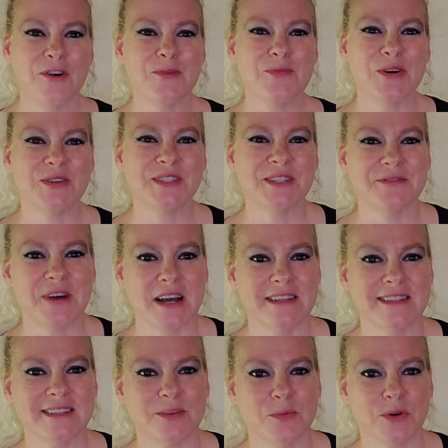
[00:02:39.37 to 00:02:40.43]
for most of
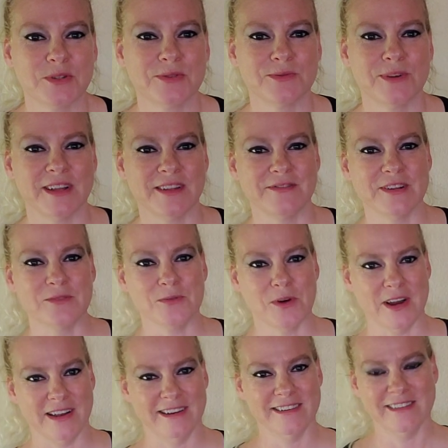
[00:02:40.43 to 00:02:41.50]
us, the most relevant
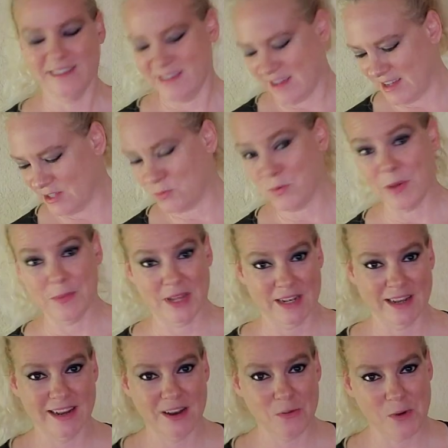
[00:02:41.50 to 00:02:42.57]
one as women
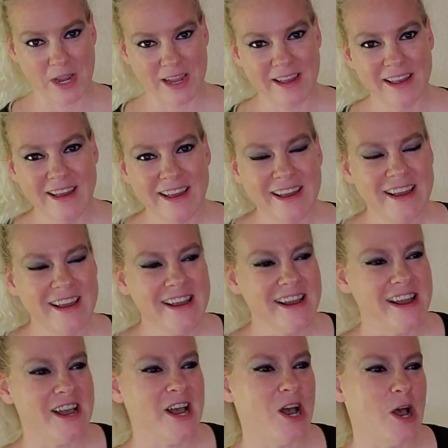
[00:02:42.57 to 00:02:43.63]
anyway.
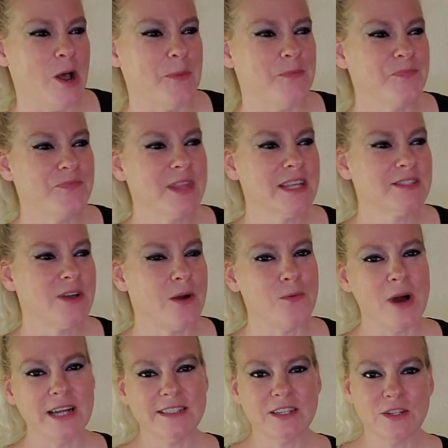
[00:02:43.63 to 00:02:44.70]
Um, so I
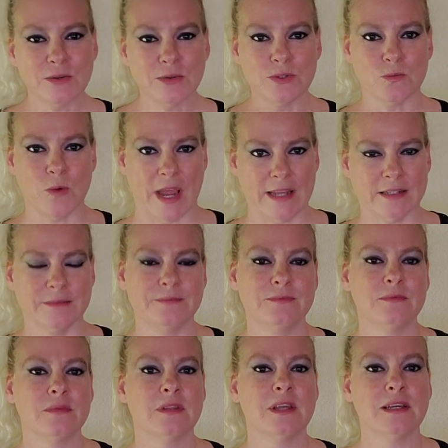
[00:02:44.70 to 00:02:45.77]
want to lose weight.
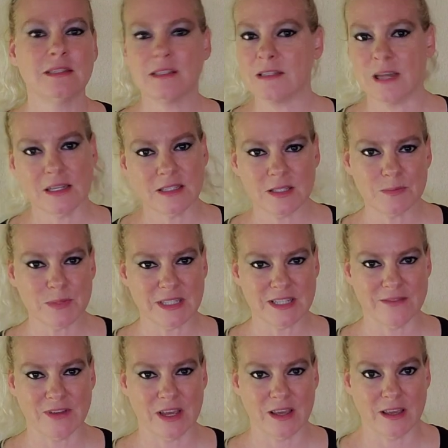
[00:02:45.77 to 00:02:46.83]
That's not
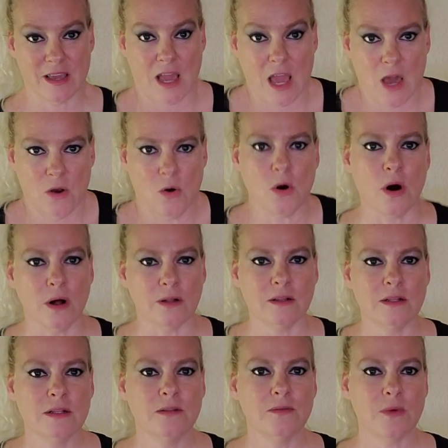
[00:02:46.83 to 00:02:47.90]
specific at
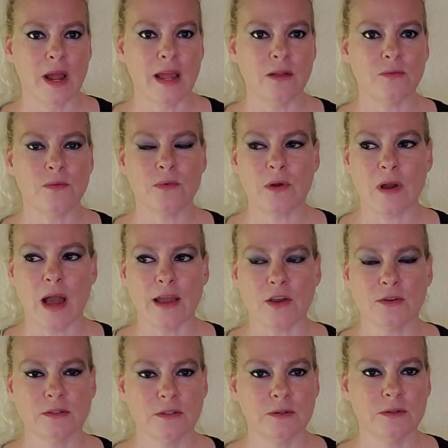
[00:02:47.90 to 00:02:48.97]
all, right? I
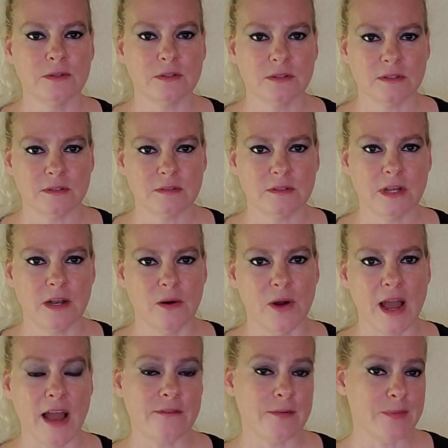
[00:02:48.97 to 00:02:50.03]
could lose, you know, a
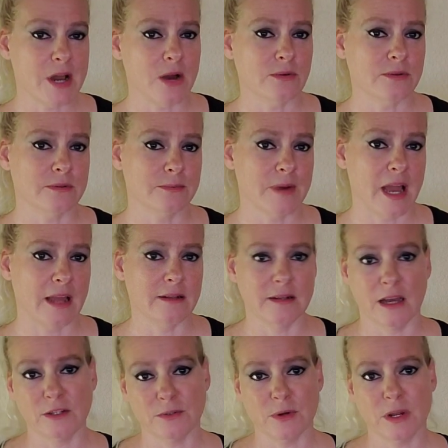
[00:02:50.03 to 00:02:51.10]
half a pound by
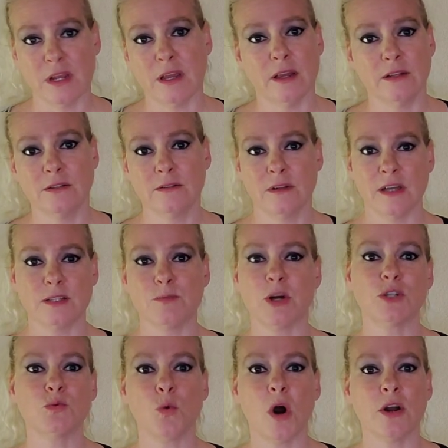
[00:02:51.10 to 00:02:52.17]
not drinking as
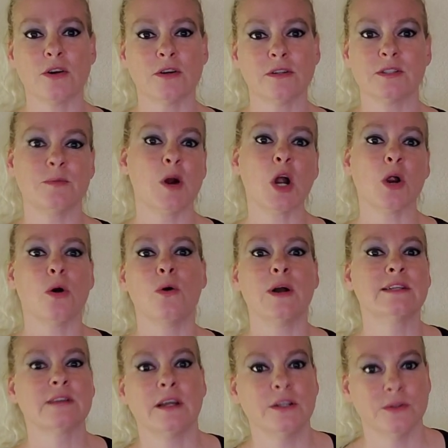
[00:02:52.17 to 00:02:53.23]
much water tomorrow
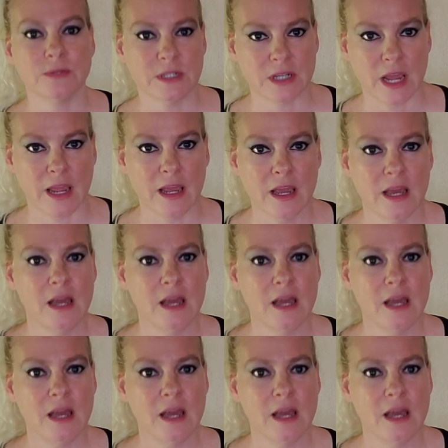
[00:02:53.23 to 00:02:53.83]
as I do today.